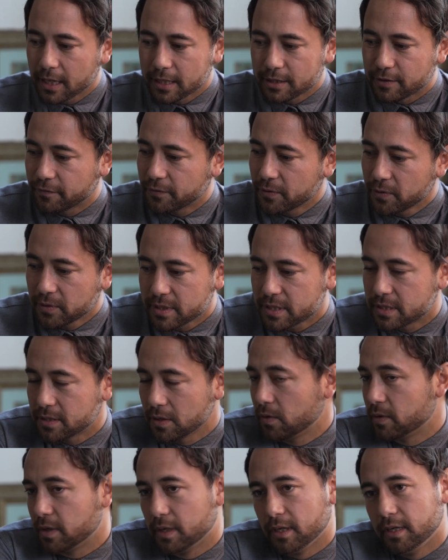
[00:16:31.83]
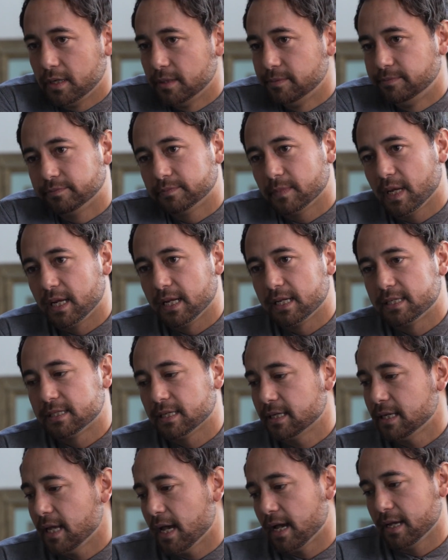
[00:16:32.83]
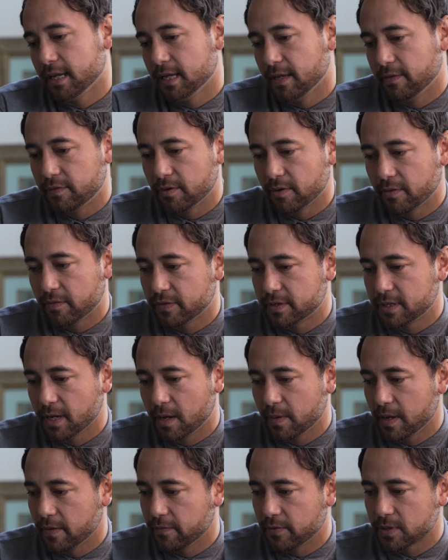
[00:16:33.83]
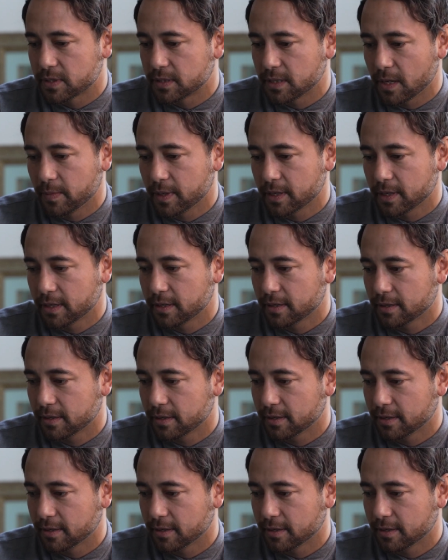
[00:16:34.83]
the food is so good, and it's like if your stomach